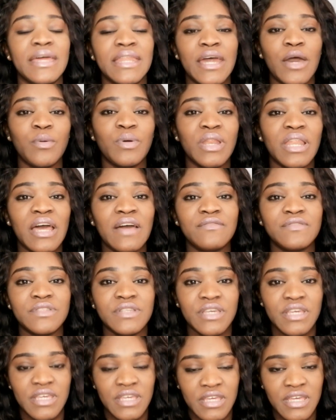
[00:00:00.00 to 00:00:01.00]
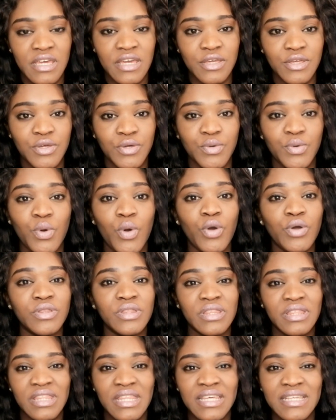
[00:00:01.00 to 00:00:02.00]
and I would love to hear you
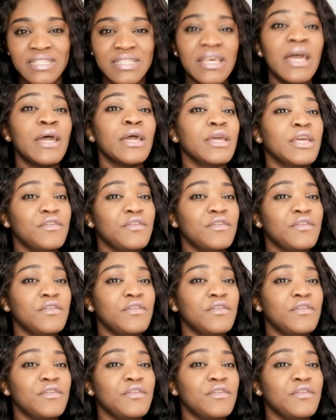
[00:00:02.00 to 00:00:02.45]
on this.